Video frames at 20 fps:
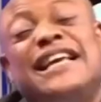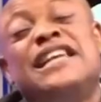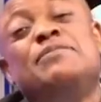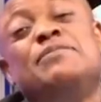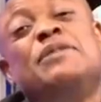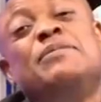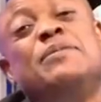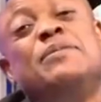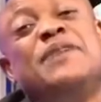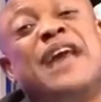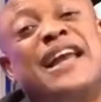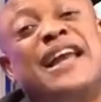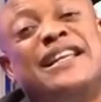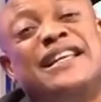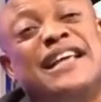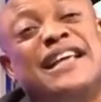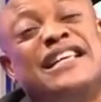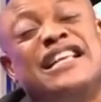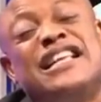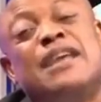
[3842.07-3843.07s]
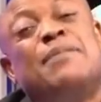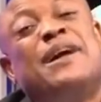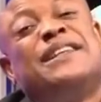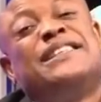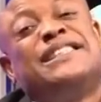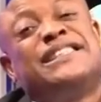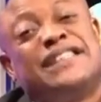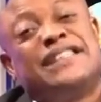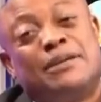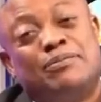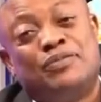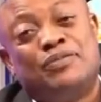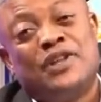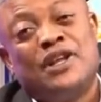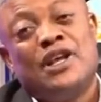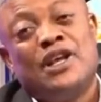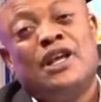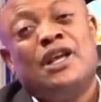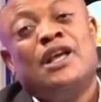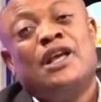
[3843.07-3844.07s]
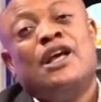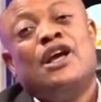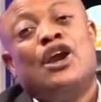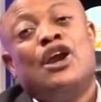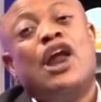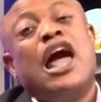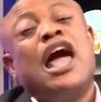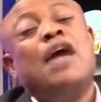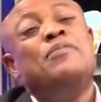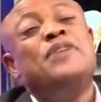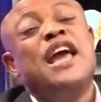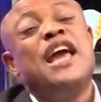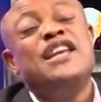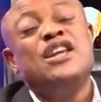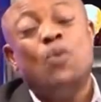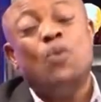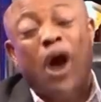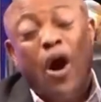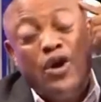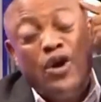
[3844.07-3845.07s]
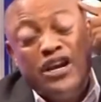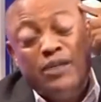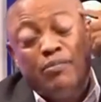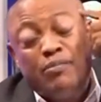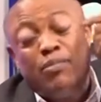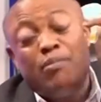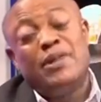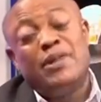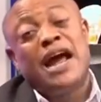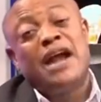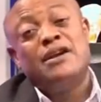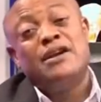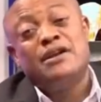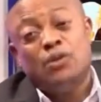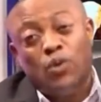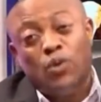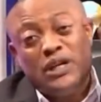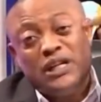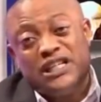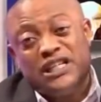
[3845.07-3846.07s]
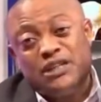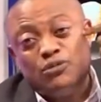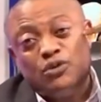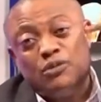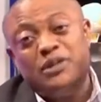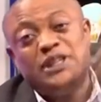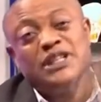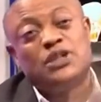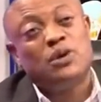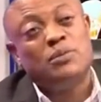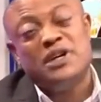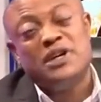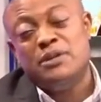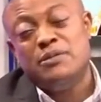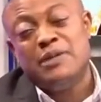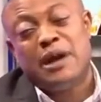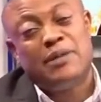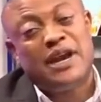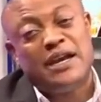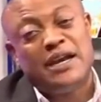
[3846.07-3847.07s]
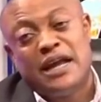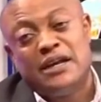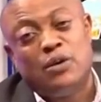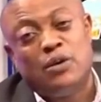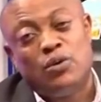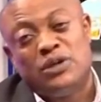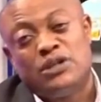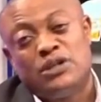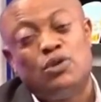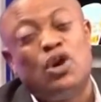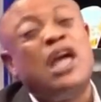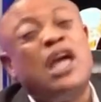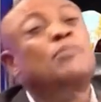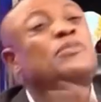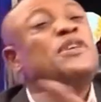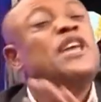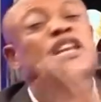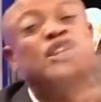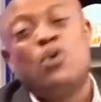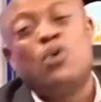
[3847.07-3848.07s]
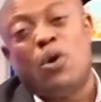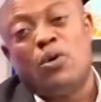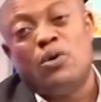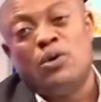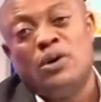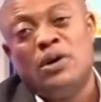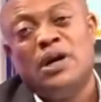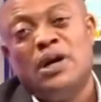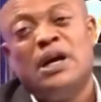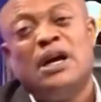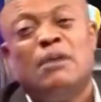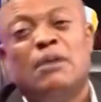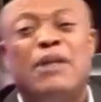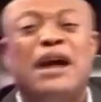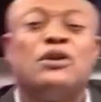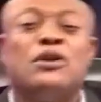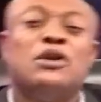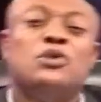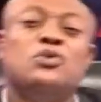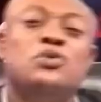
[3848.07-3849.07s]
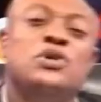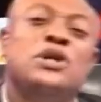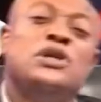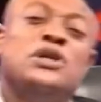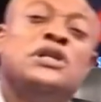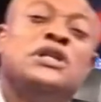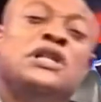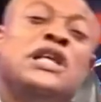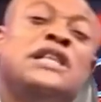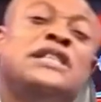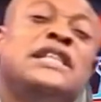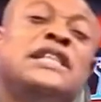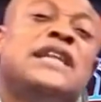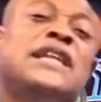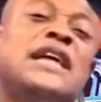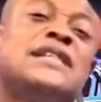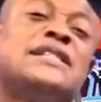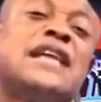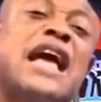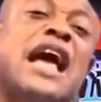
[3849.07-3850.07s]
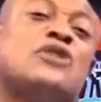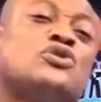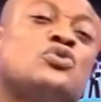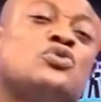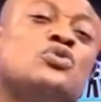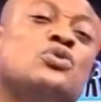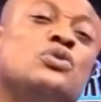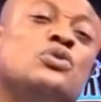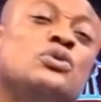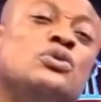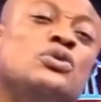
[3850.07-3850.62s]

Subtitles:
you need be any magician. Now be anywhere only run with the team. Me too, me with team. Now be anywhere, but they teach us how to